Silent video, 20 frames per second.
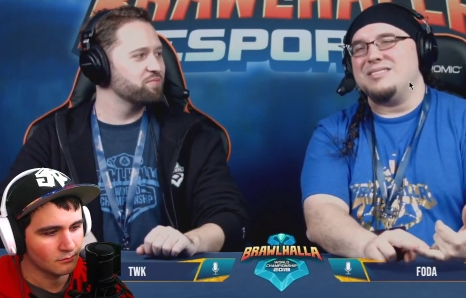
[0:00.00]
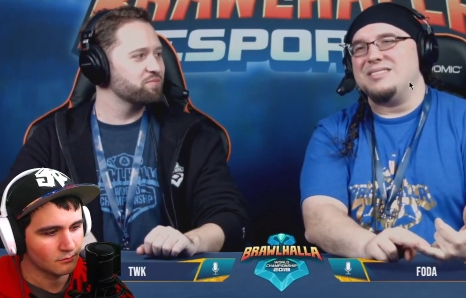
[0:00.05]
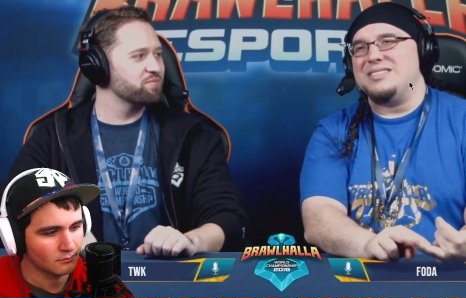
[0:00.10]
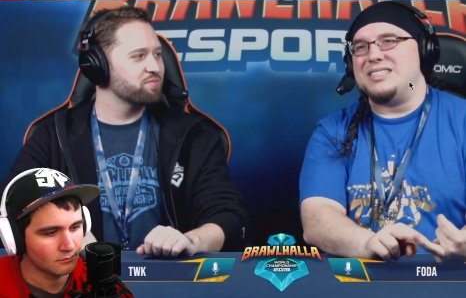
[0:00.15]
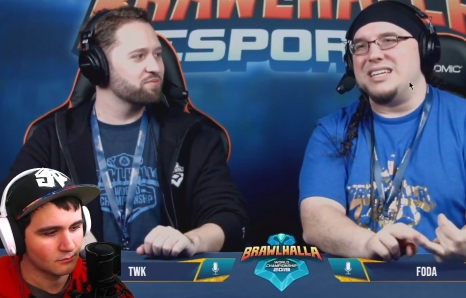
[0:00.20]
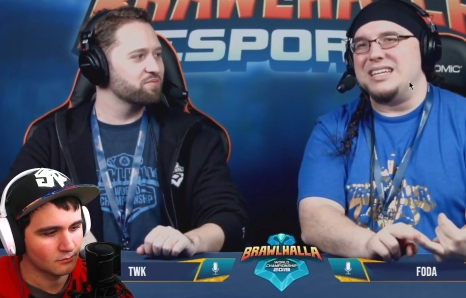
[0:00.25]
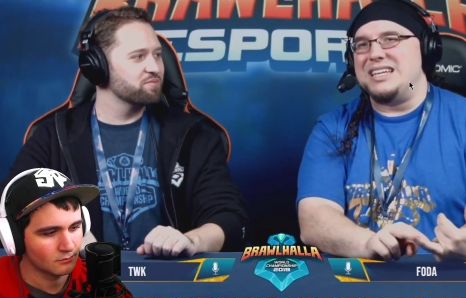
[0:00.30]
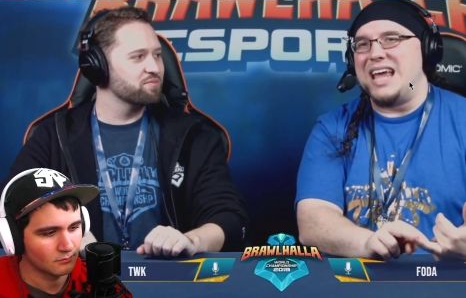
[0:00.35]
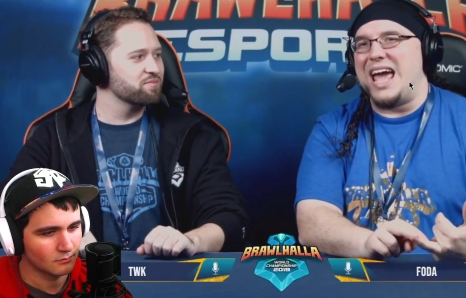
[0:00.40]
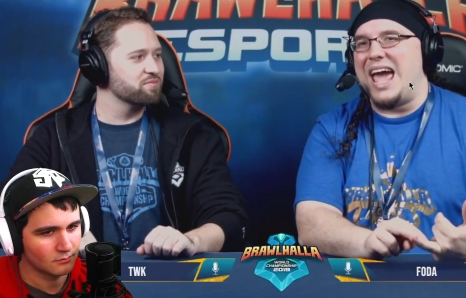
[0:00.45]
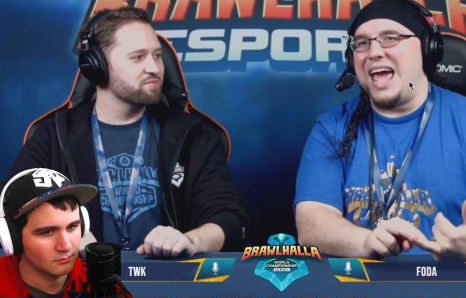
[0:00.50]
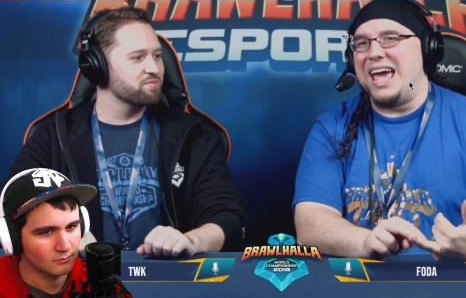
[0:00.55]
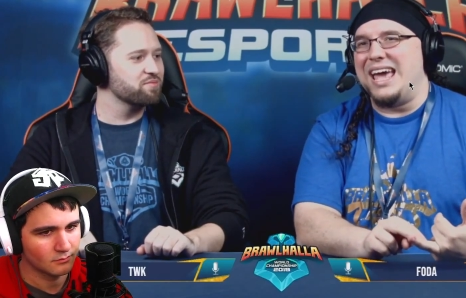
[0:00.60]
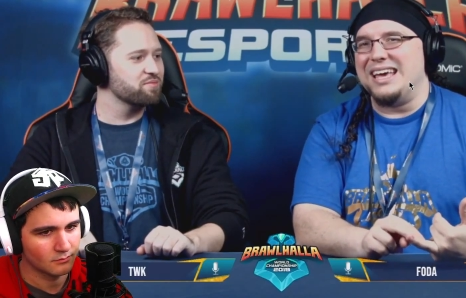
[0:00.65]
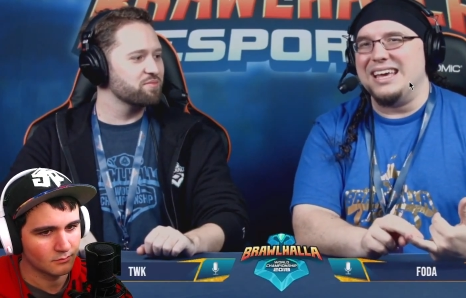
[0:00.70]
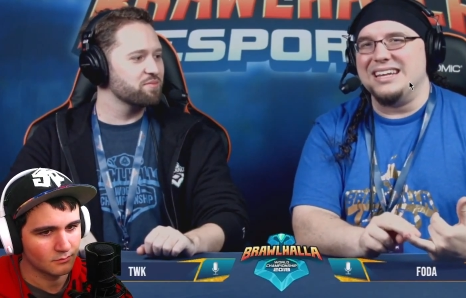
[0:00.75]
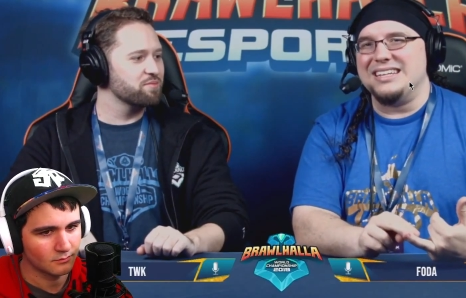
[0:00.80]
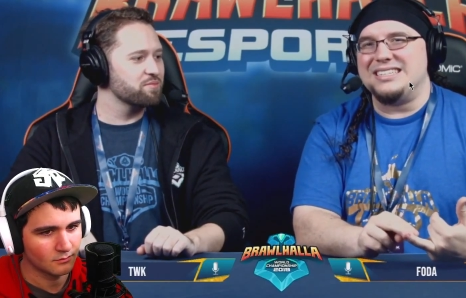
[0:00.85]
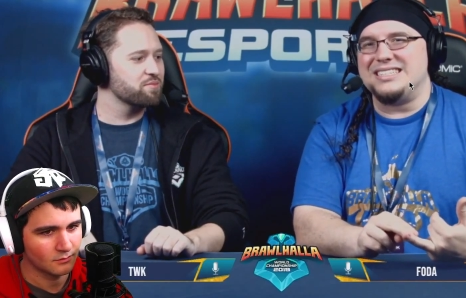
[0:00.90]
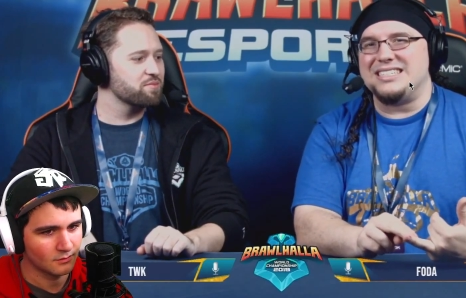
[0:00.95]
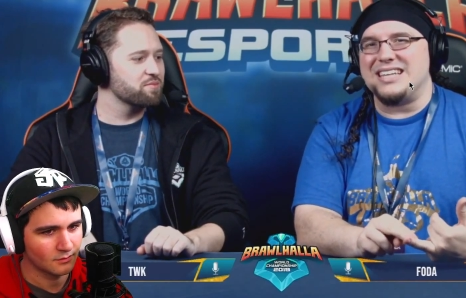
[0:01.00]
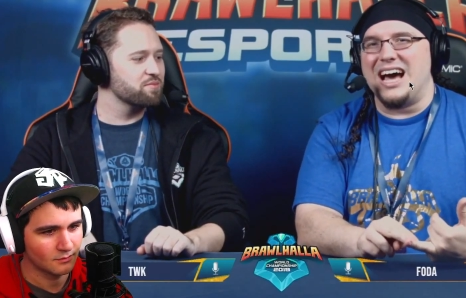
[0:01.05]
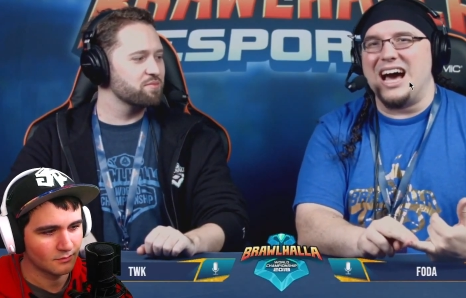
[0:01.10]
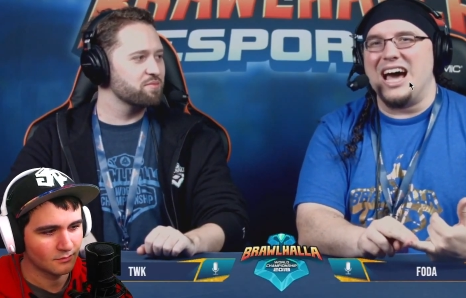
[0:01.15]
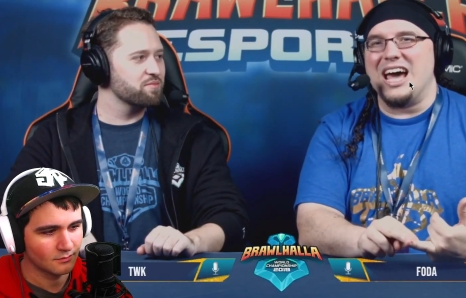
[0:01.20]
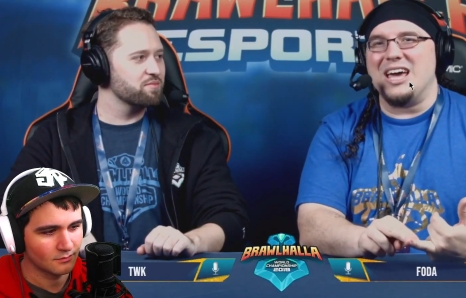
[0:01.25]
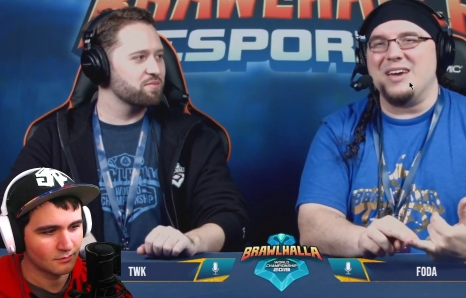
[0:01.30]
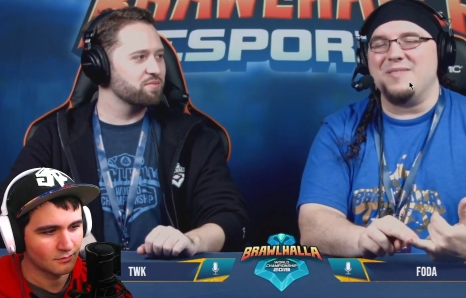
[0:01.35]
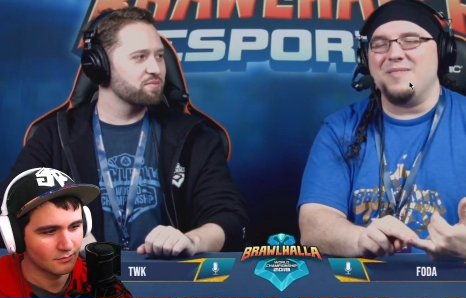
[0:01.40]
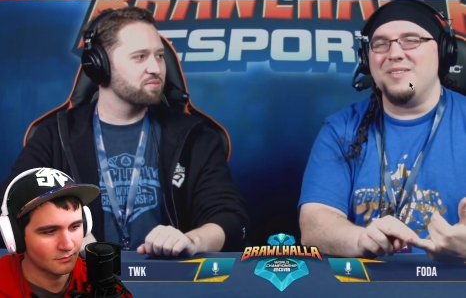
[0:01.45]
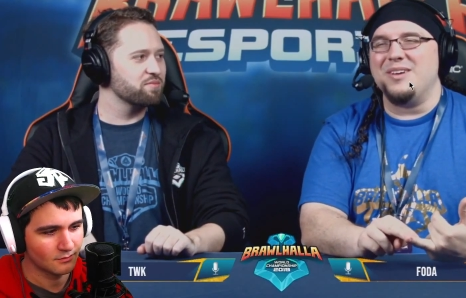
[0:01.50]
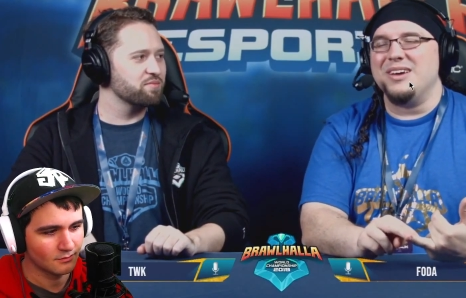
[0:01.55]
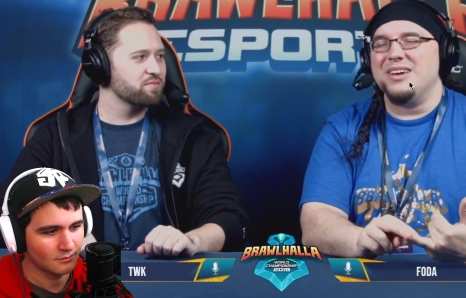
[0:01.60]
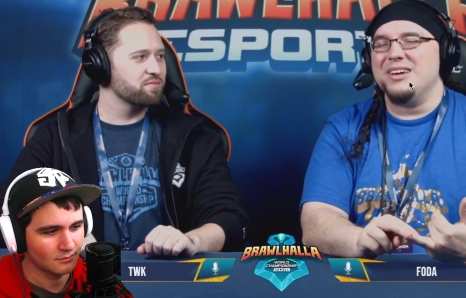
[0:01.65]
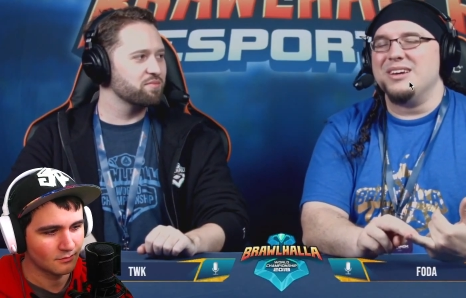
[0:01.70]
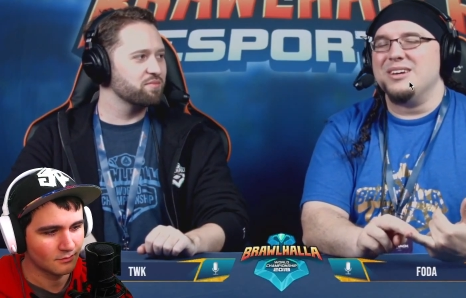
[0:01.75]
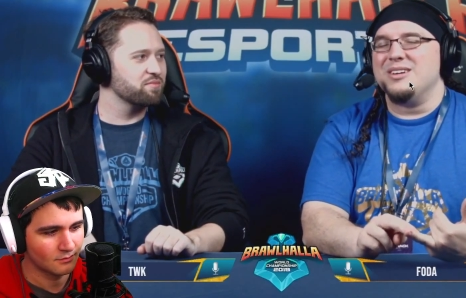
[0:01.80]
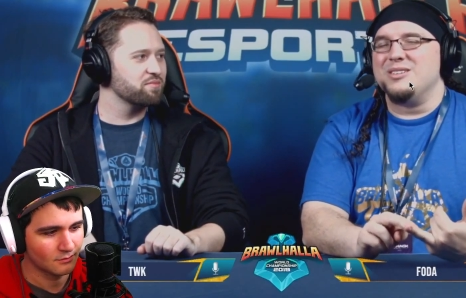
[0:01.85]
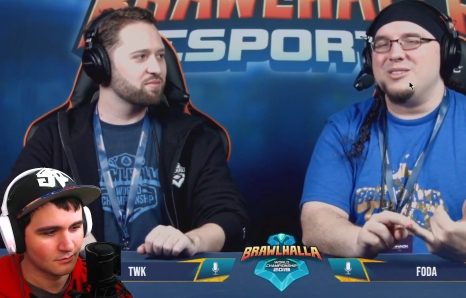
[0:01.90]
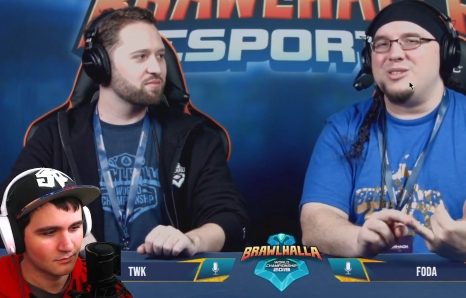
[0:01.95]
Speaker 1: today it's time
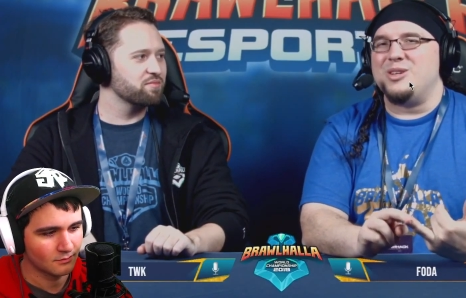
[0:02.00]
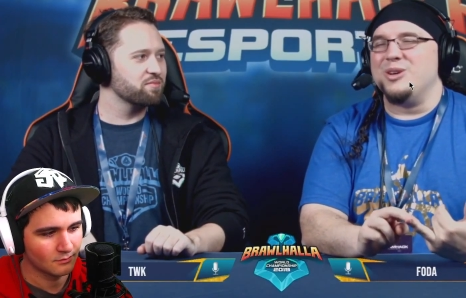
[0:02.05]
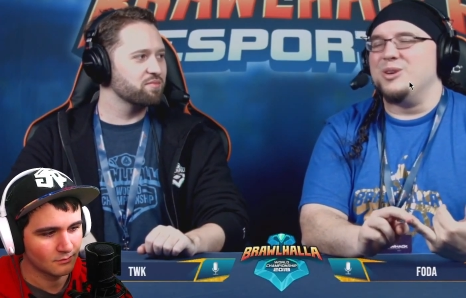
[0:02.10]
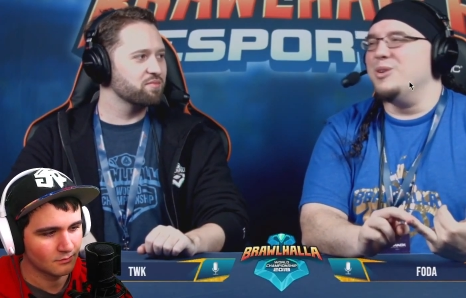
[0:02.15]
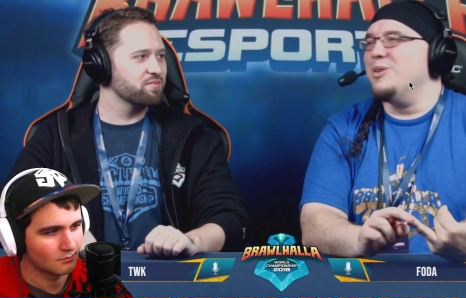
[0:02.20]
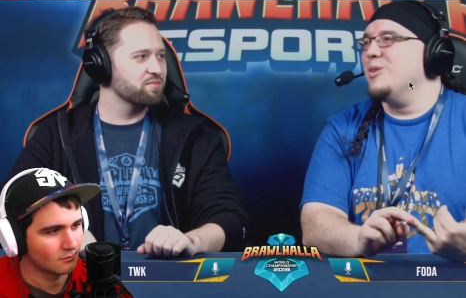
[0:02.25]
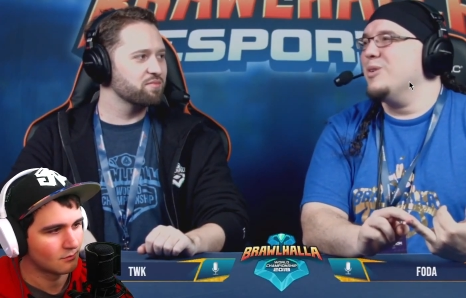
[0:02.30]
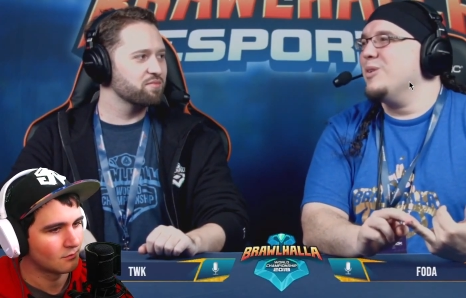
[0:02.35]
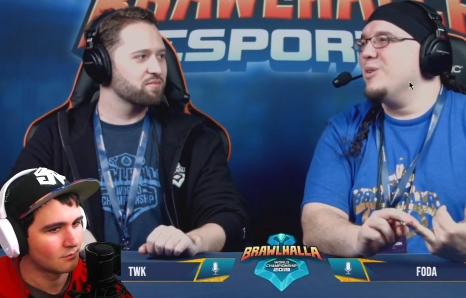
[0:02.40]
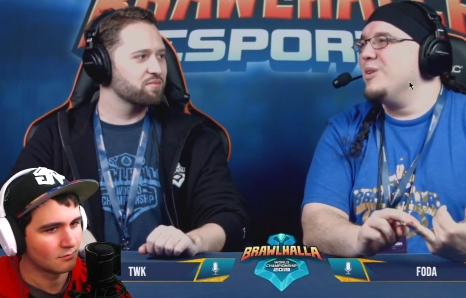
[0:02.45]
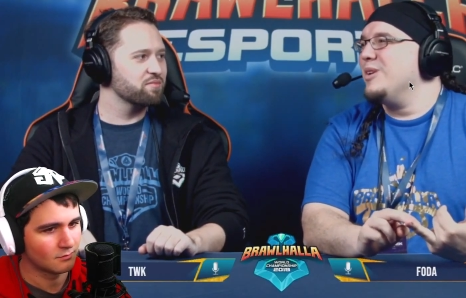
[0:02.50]
to